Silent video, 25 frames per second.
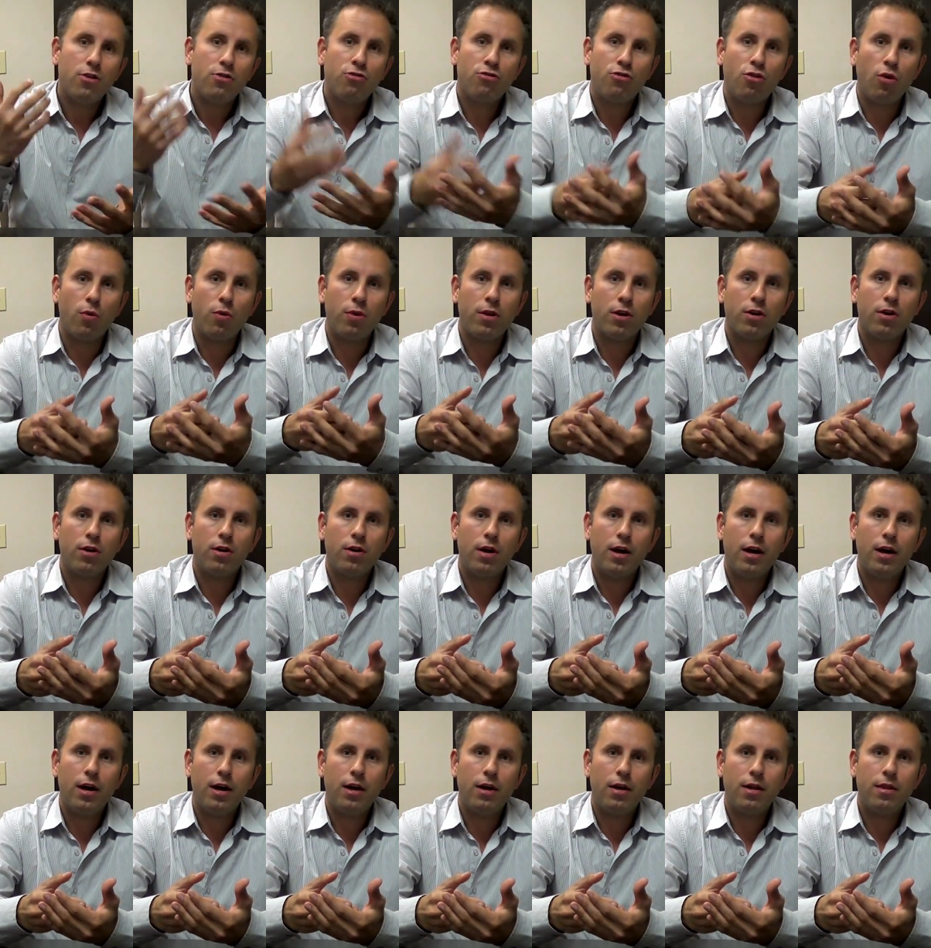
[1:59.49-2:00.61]
So they're,
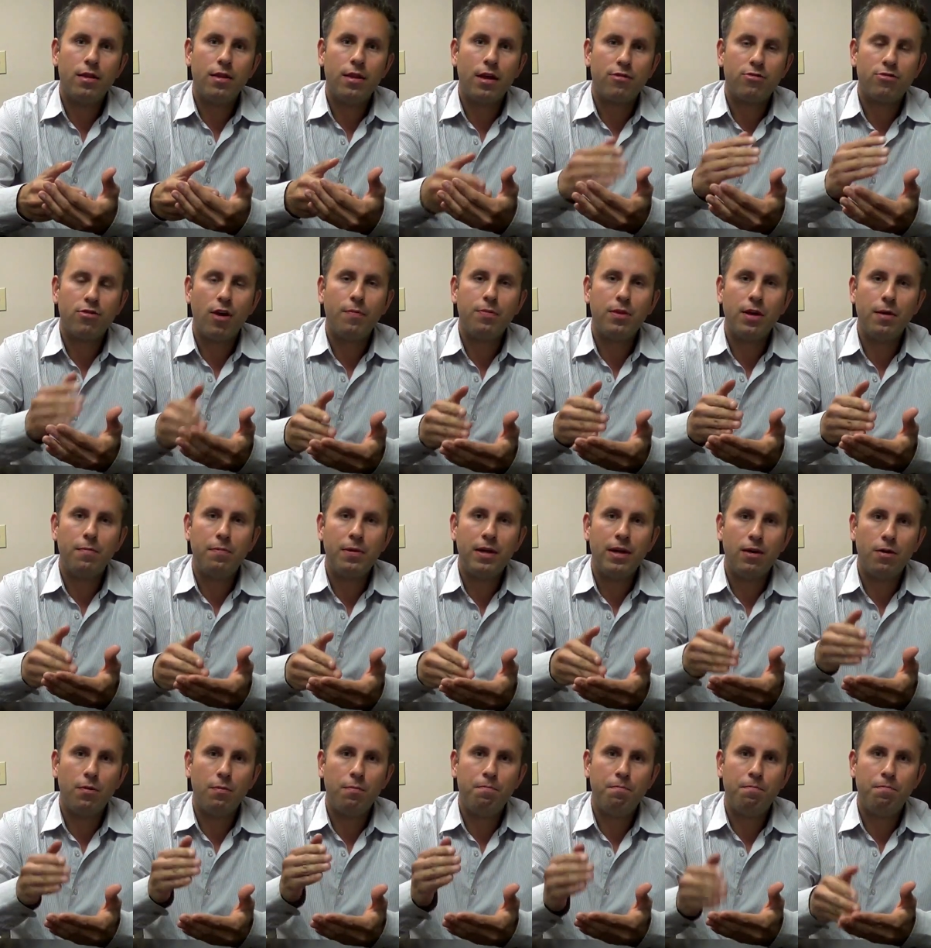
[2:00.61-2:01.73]
uh, they stopped the
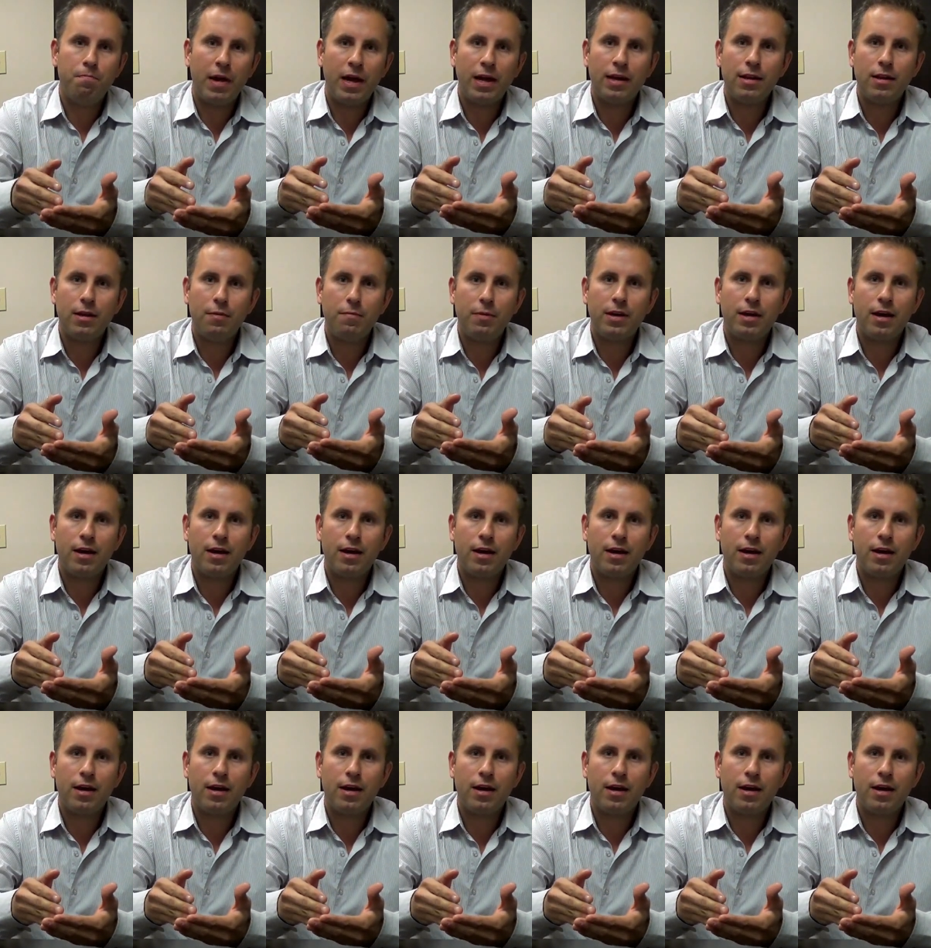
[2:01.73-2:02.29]
appeal mainly